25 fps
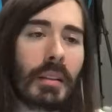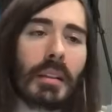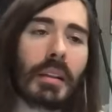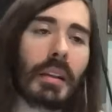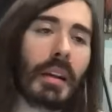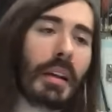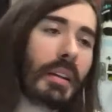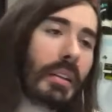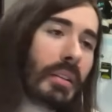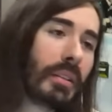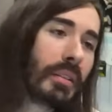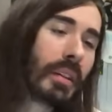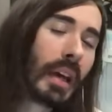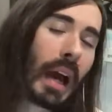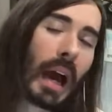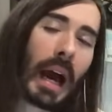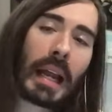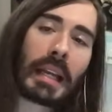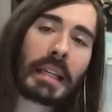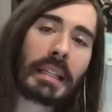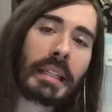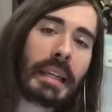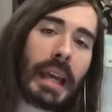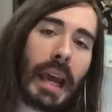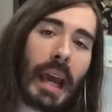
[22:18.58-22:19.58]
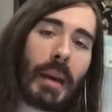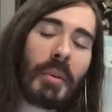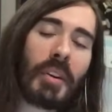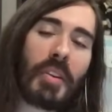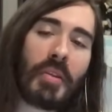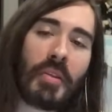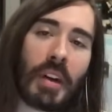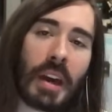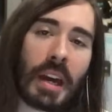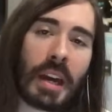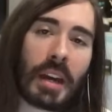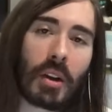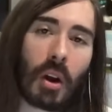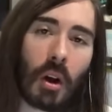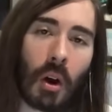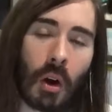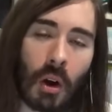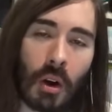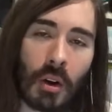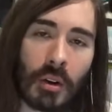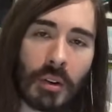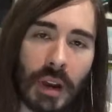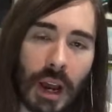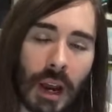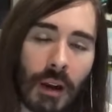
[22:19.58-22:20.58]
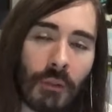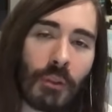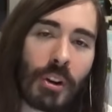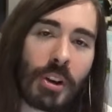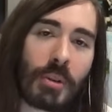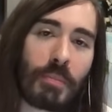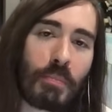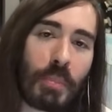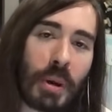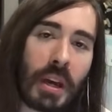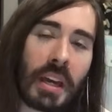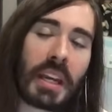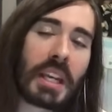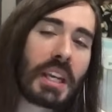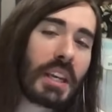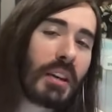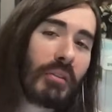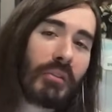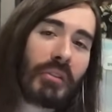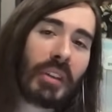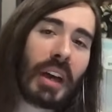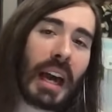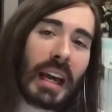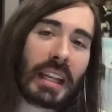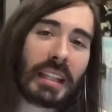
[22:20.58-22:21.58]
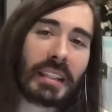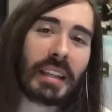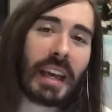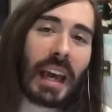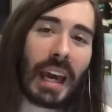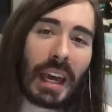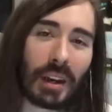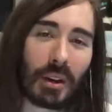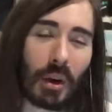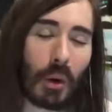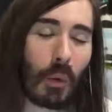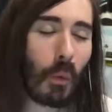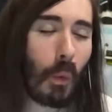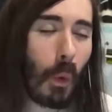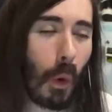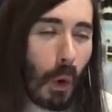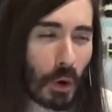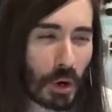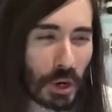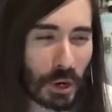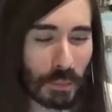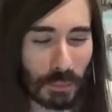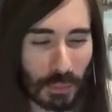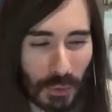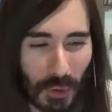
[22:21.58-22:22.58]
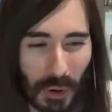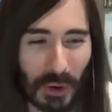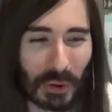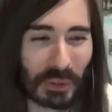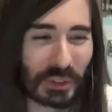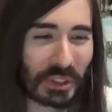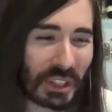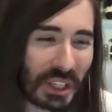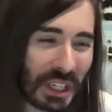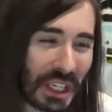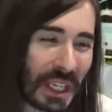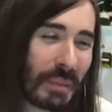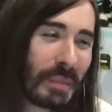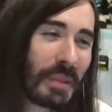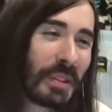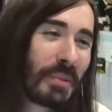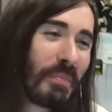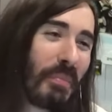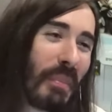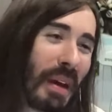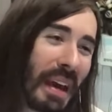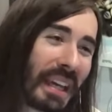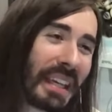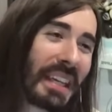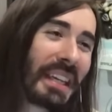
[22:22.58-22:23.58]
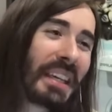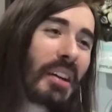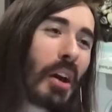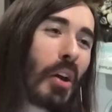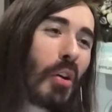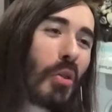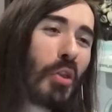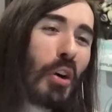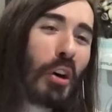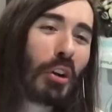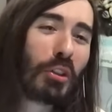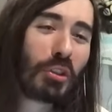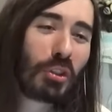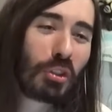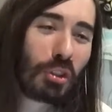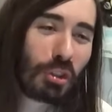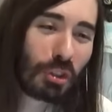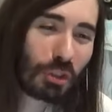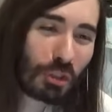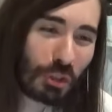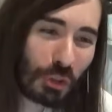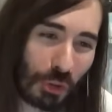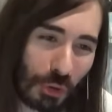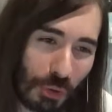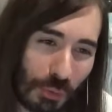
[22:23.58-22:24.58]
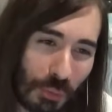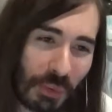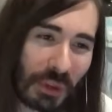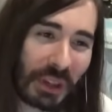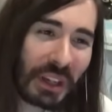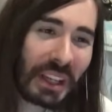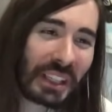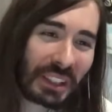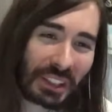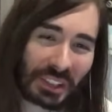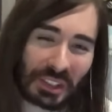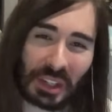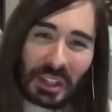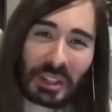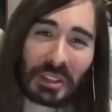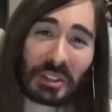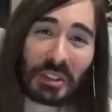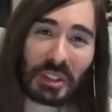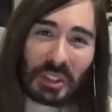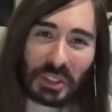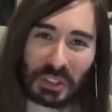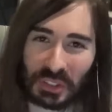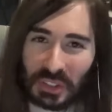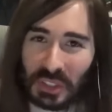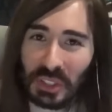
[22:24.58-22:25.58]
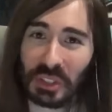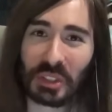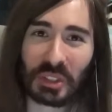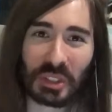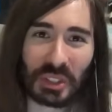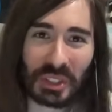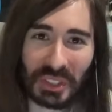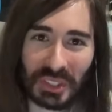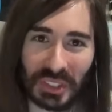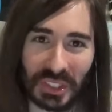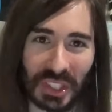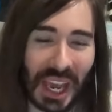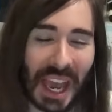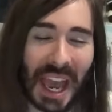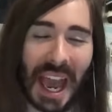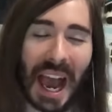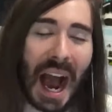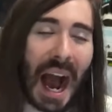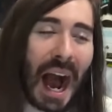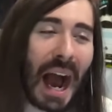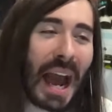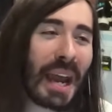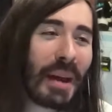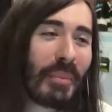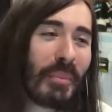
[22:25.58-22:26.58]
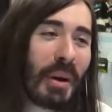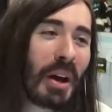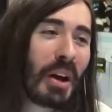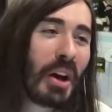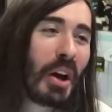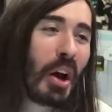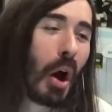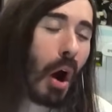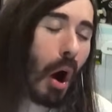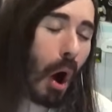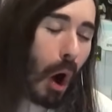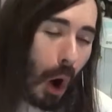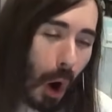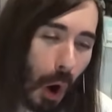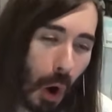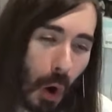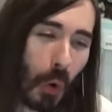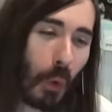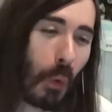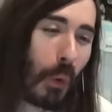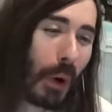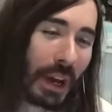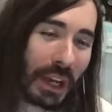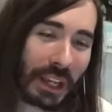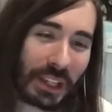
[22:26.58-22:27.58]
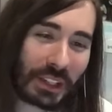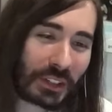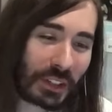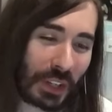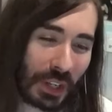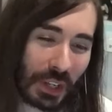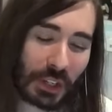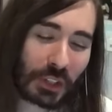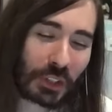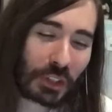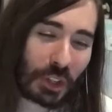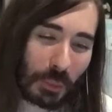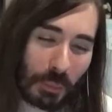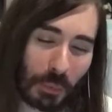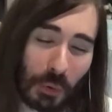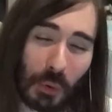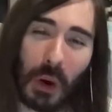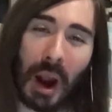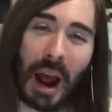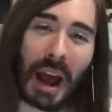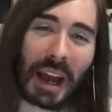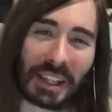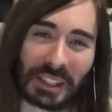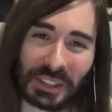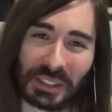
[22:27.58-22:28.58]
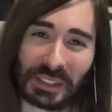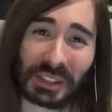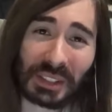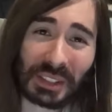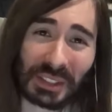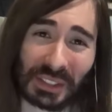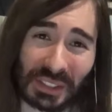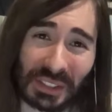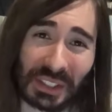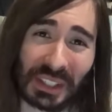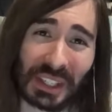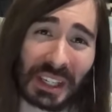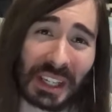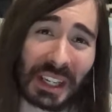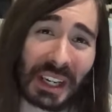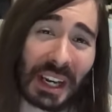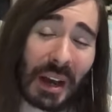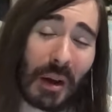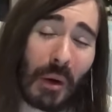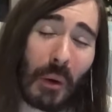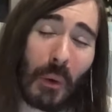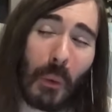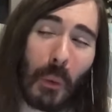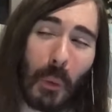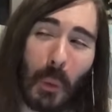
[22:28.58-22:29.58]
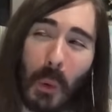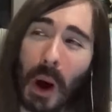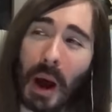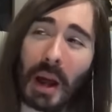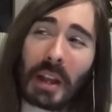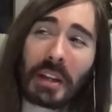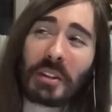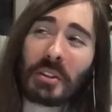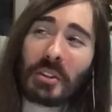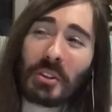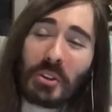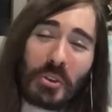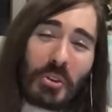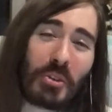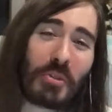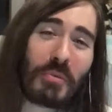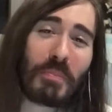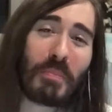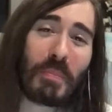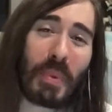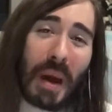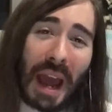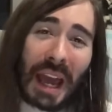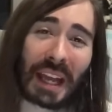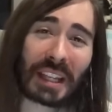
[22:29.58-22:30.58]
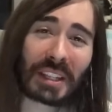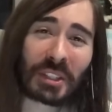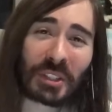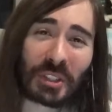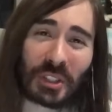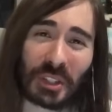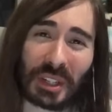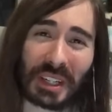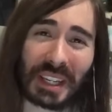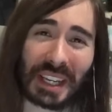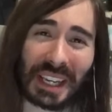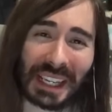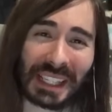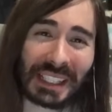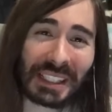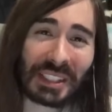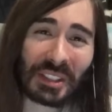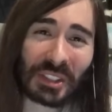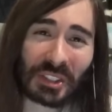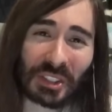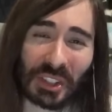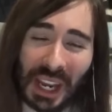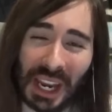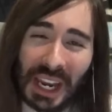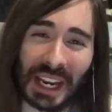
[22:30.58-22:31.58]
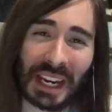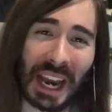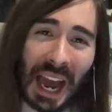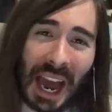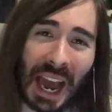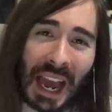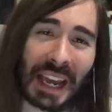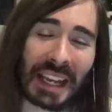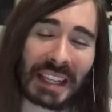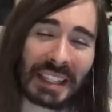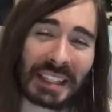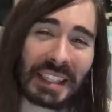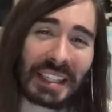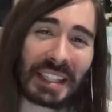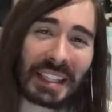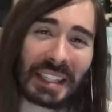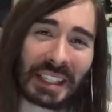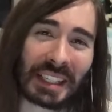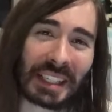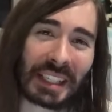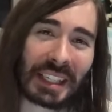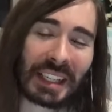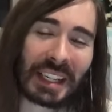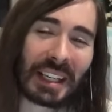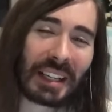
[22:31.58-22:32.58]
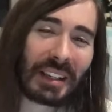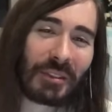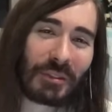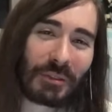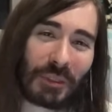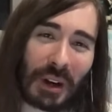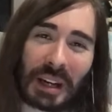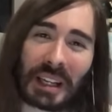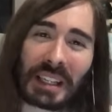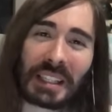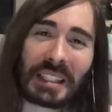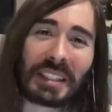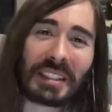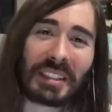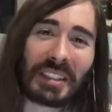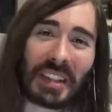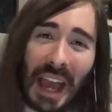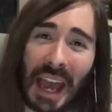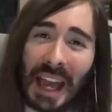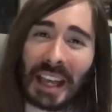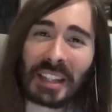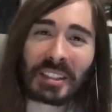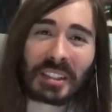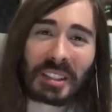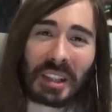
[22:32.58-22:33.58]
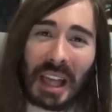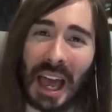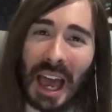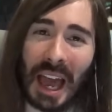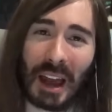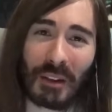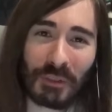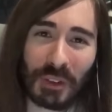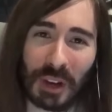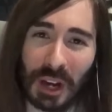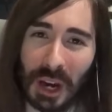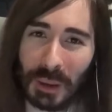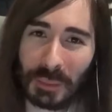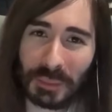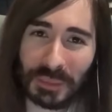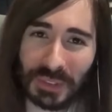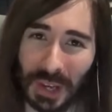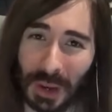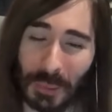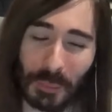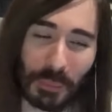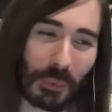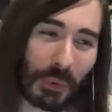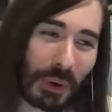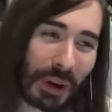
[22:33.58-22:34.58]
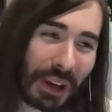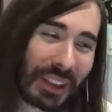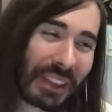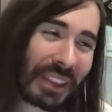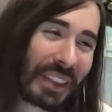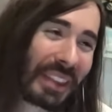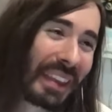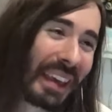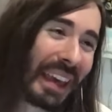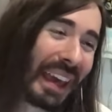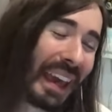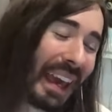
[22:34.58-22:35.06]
And god damn it, they earned every penny of that debt. Warner Bros. Keeps making the stupidest decisions. I am always surprised to see what new batshit insane idea fucking Zaslav comes up with.